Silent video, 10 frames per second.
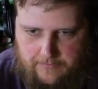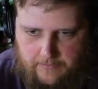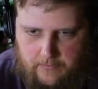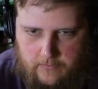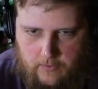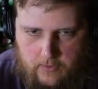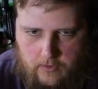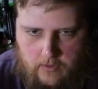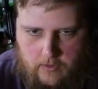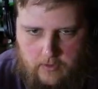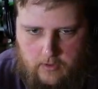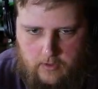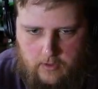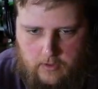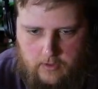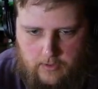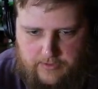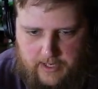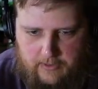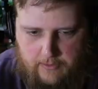As long as
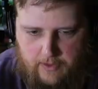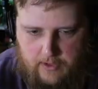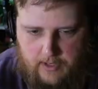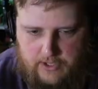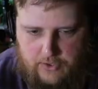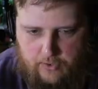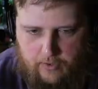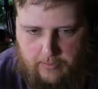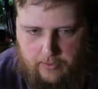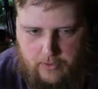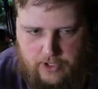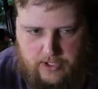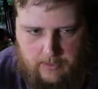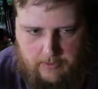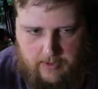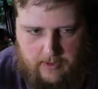I don't really like screw the pooch somewhere.